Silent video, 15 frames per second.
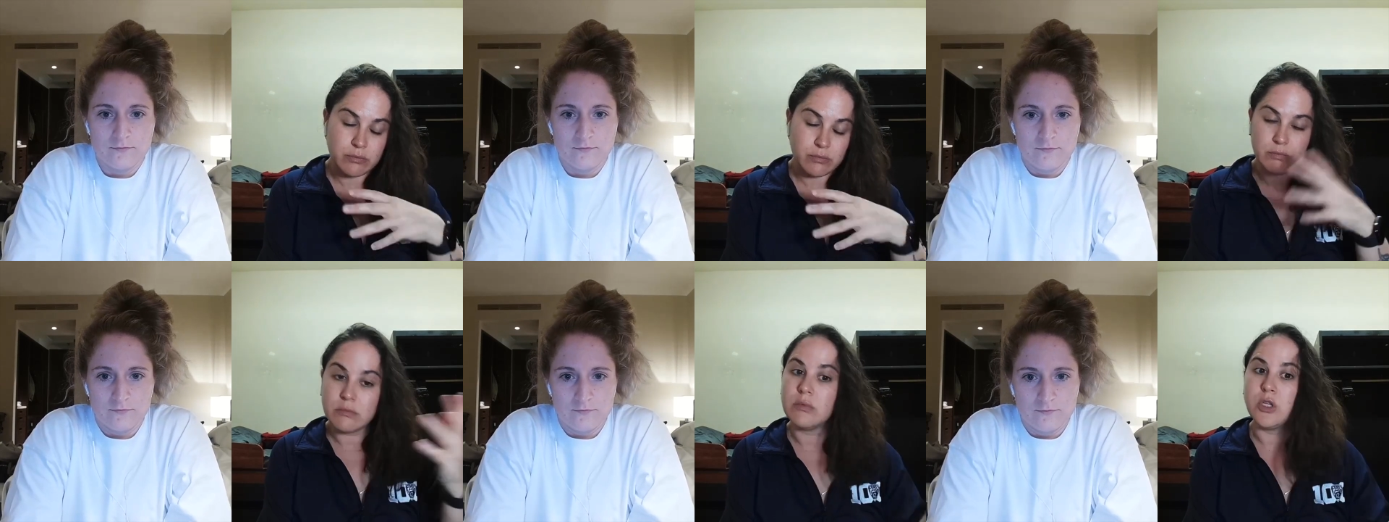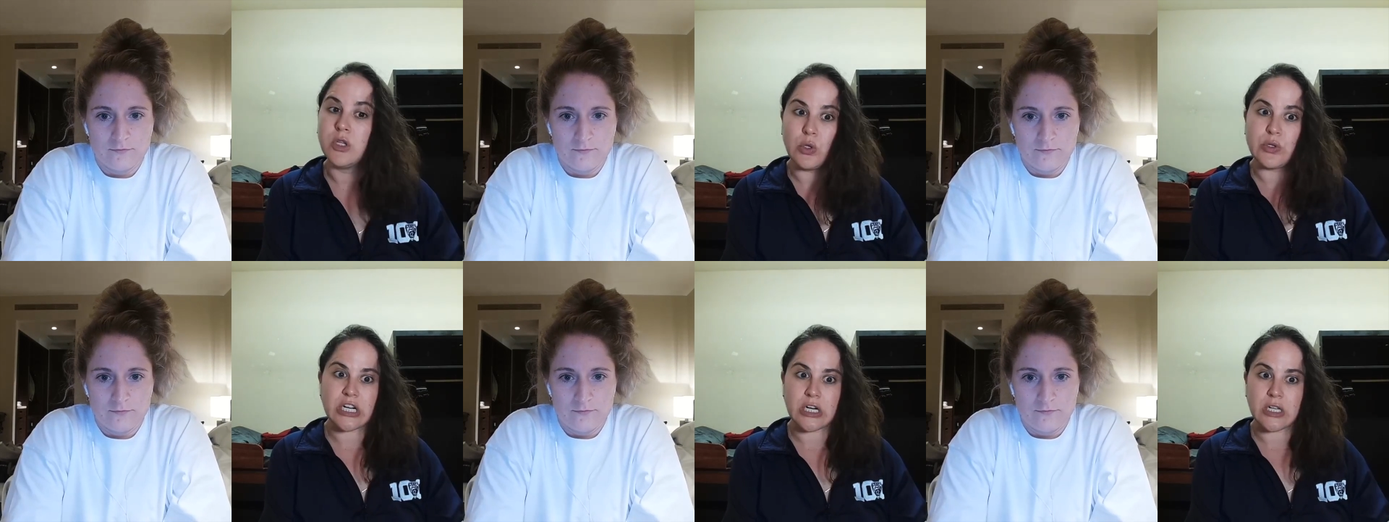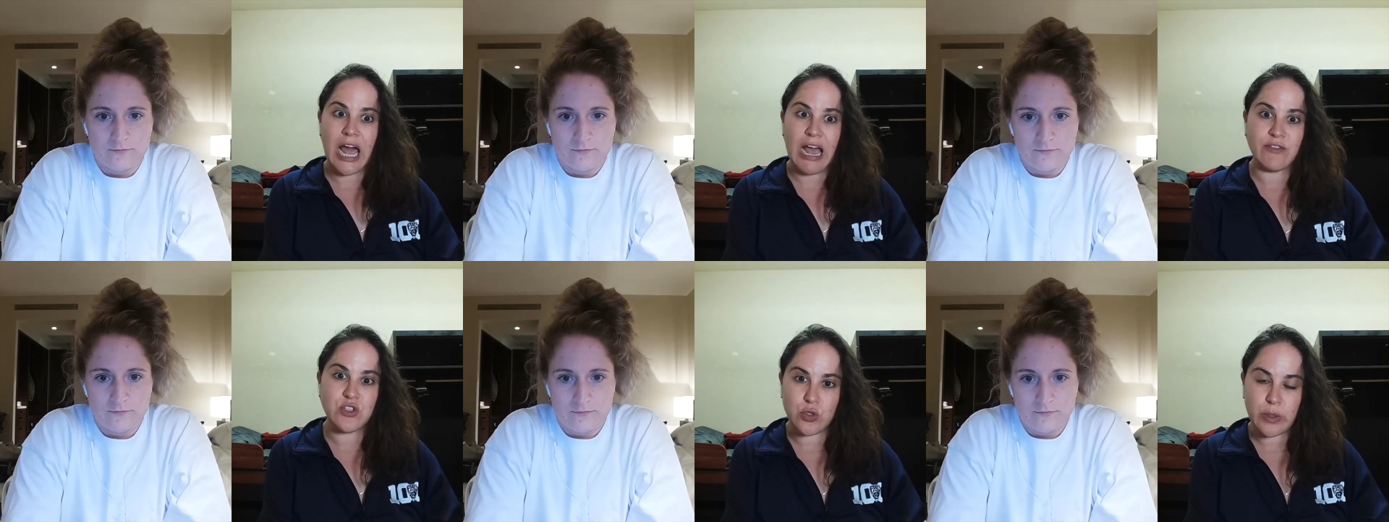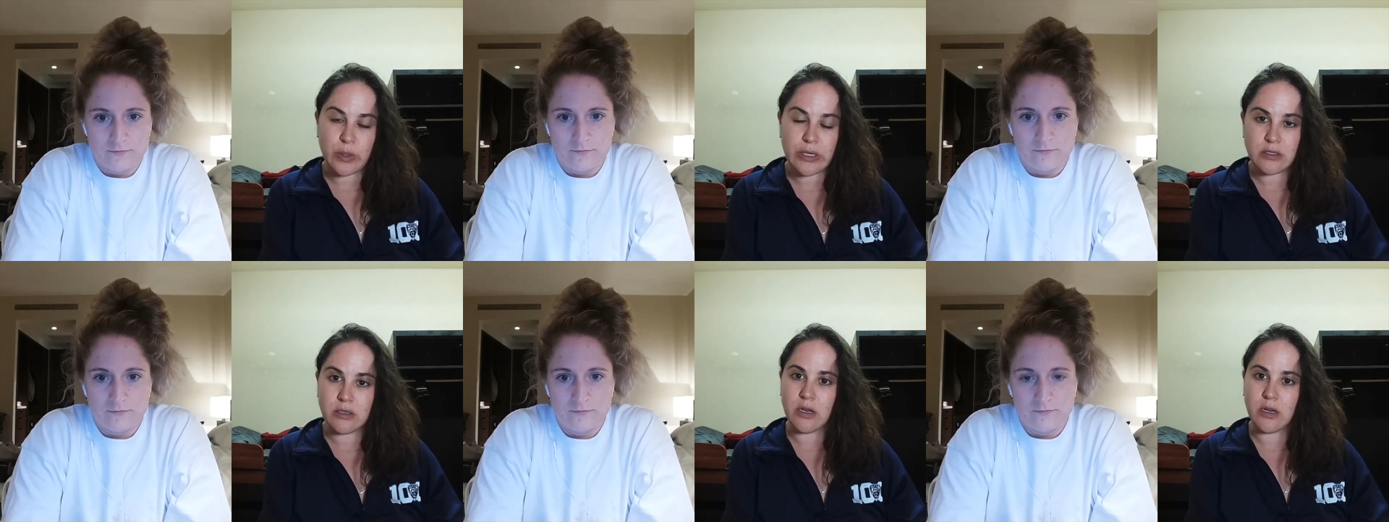Speaker 1: lose their lives doing,
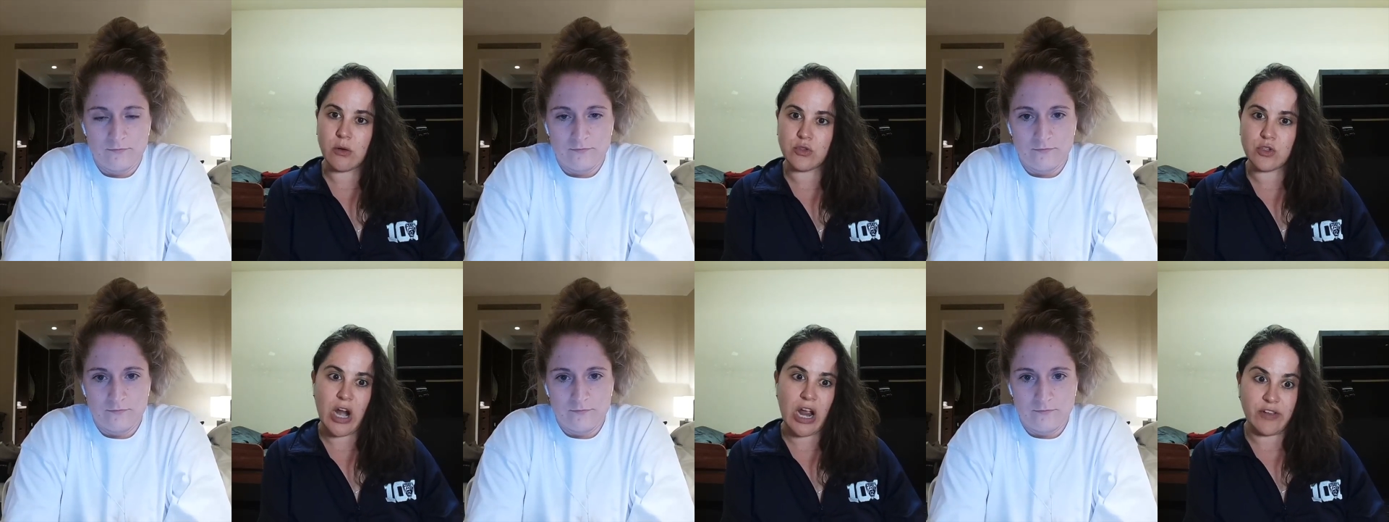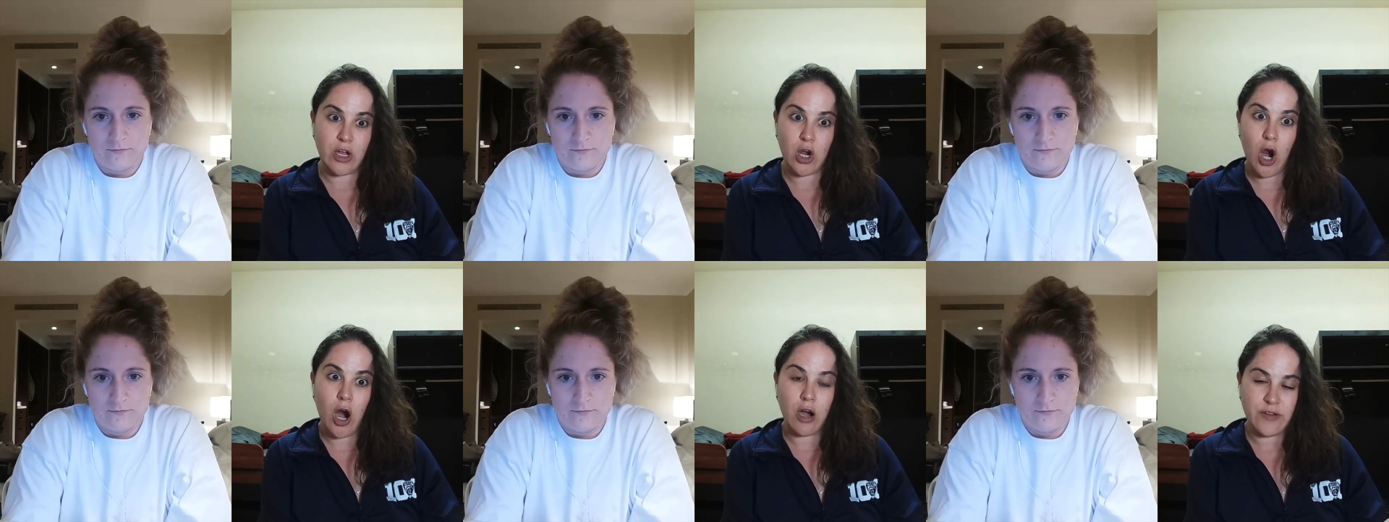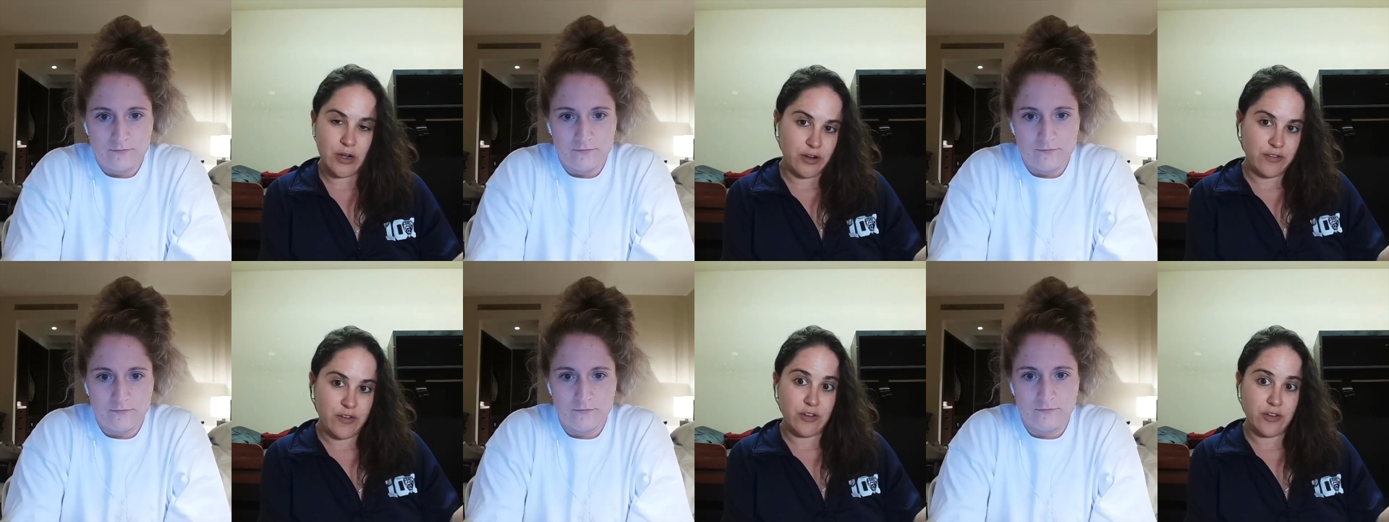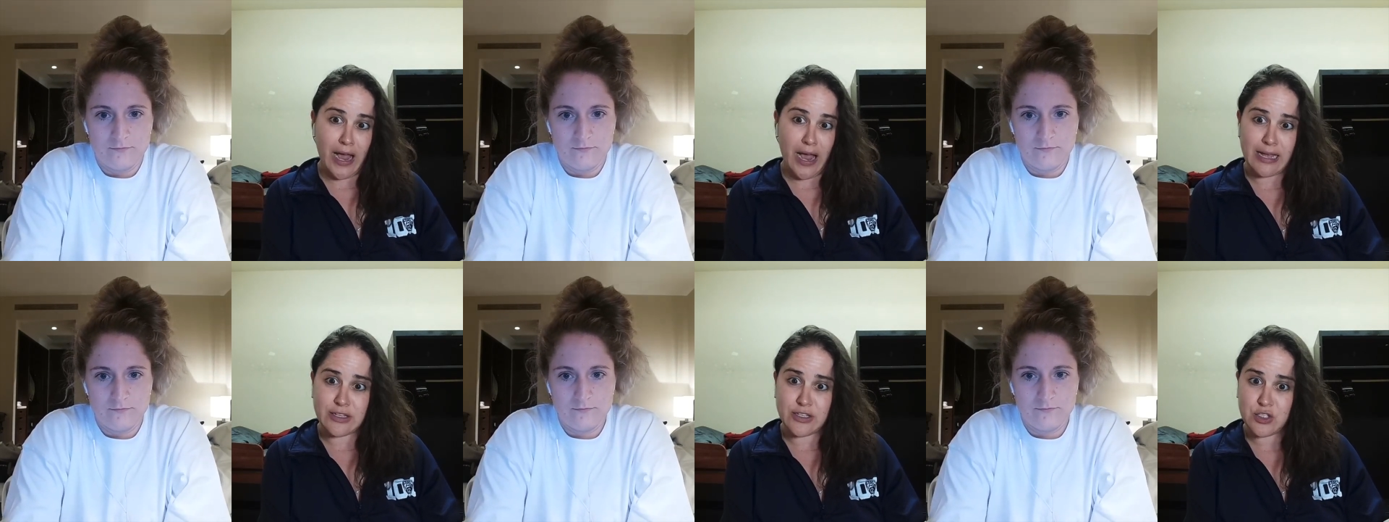you know, driving a car very, very
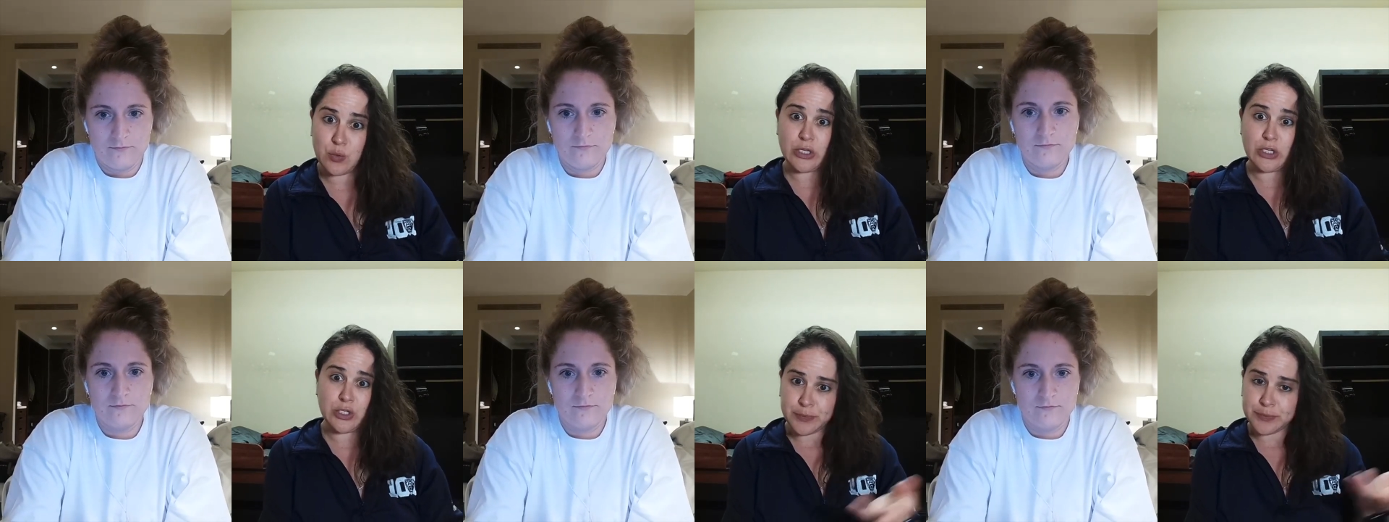fast, which,